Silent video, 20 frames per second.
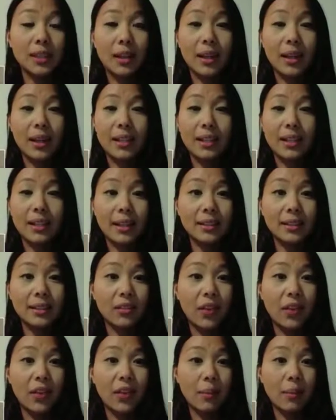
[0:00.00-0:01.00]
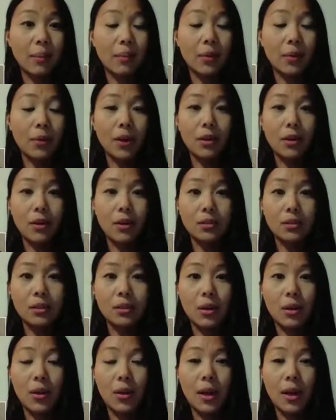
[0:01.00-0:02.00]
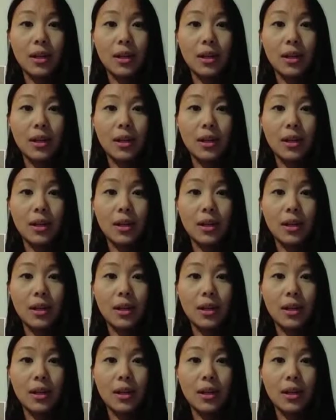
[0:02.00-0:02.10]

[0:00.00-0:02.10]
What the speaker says: like Days of Amber, and also